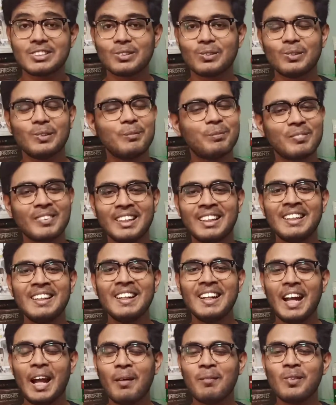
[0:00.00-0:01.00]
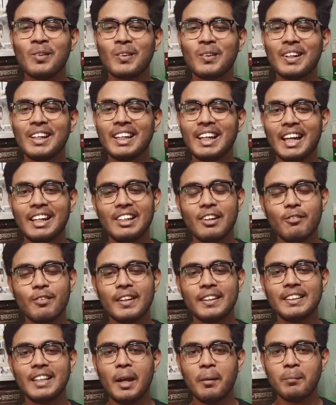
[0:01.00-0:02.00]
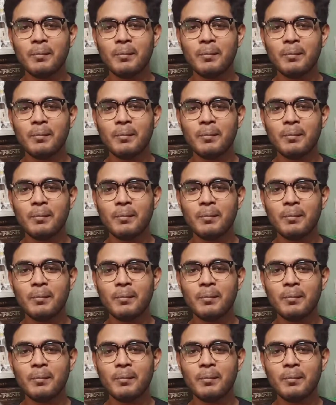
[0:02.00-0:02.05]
So I'm looking and loving them.